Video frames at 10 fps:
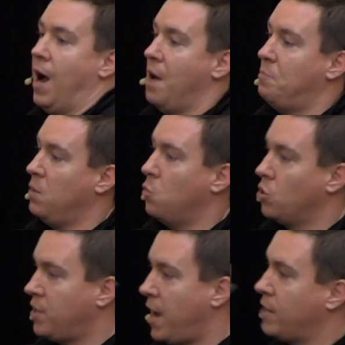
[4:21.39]
I paid more
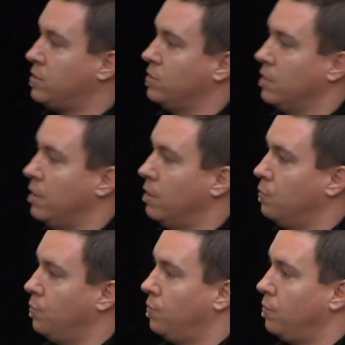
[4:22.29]
taxes than him.
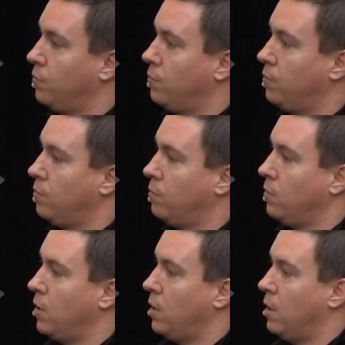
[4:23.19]

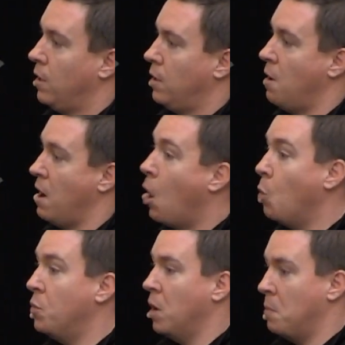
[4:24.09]
Now, I
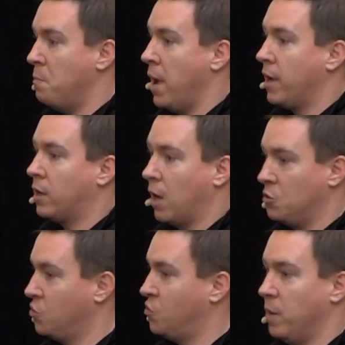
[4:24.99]
opened up my bank
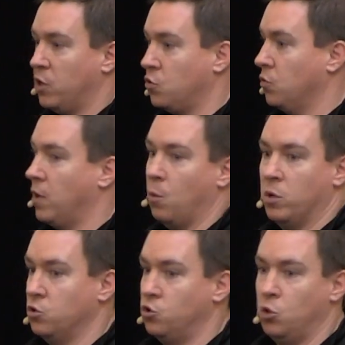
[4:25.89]
account just to make sure that I
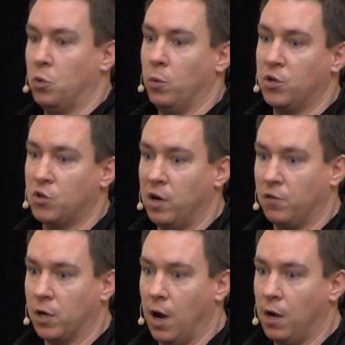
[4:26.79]
wasn't super rich, and I
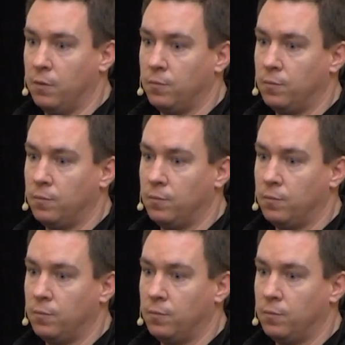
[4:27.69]
forgot.